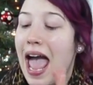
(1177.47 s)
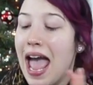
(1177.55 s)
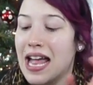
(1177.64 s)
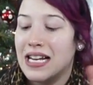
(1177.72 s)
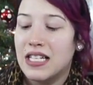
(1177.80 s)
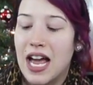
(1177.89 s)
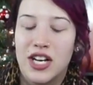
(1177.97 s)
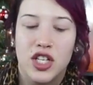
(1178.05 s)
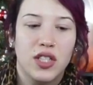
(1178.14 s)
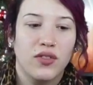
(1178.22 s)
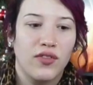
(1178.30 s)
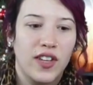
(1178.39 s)
And I
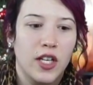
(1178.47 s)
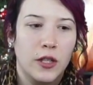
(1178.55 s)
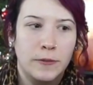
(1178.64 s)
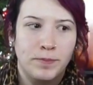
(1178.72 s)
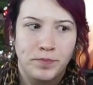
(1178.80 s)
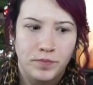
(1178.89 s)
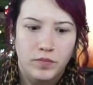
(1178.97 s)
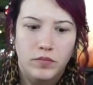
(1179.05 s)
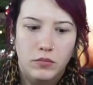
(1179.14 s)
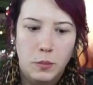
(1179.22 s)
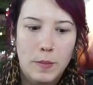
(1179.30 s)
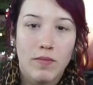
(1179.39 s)
just feel
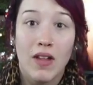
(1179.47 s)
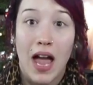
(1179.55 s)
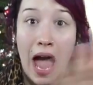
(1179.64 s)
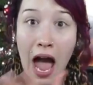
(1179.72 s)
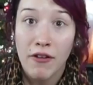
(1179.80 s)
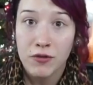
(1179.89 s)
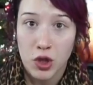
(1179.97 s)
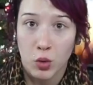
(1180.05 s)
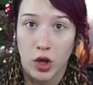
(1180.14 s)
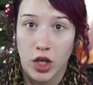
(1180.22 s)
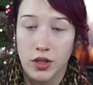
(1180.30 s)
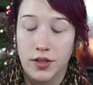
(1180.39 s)

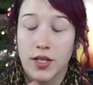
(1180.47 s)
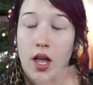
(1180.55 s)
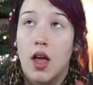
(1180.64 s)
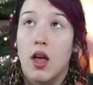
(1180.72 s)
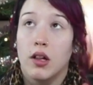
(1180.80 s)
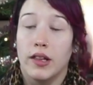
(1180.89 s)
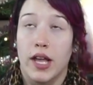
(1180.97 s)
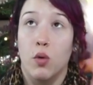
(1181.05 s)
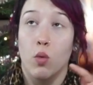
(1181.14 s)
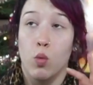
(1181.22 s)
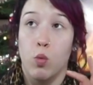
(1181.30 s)
afterwards, like